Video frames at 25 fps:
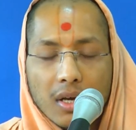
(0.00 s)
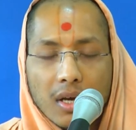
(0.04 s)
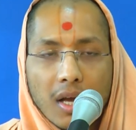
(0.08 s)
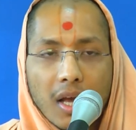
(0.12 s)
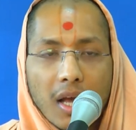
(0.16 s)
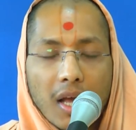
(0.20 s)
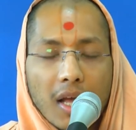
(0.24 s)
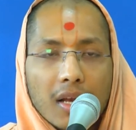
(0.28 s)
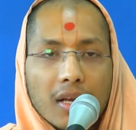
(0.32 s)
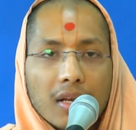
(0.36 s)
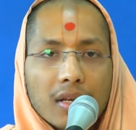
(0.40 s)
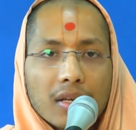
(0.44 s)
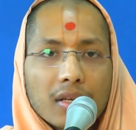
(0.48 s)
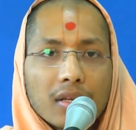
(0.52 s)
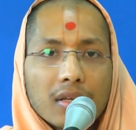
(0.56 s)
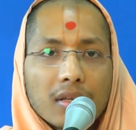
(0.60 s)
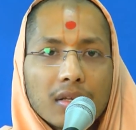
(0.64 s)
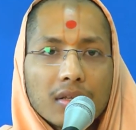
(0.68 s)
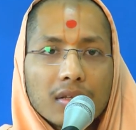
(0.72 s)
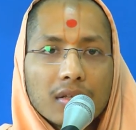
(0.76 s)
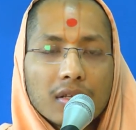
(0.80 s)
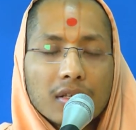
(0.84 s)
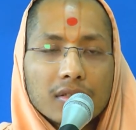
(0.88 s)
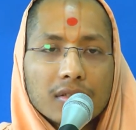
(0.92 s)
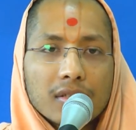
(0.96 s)
and
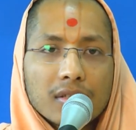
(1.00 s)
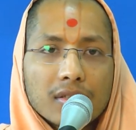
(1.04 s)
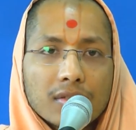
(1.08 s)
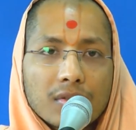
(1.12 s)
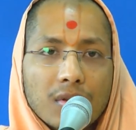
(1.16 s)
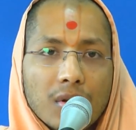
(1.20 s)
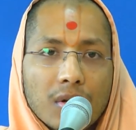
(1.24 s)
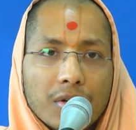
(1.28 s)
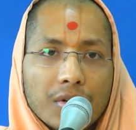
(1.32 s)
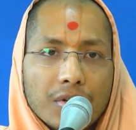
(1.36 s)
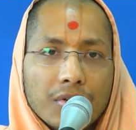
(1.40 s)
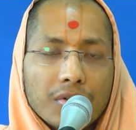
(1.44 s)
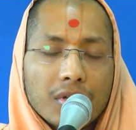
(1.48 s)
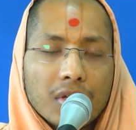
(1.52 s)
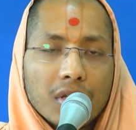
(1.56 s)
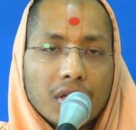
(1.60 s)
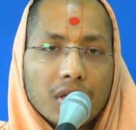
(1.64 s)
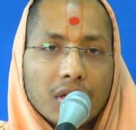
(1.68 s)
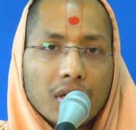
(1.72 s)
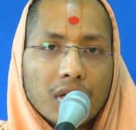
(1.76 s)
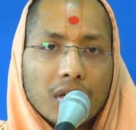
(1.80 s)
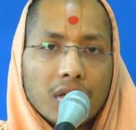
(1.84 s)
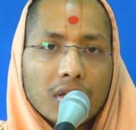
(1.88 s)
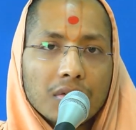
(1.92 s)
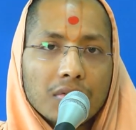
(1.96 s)
this is your duty
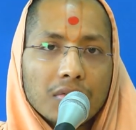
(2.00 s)
to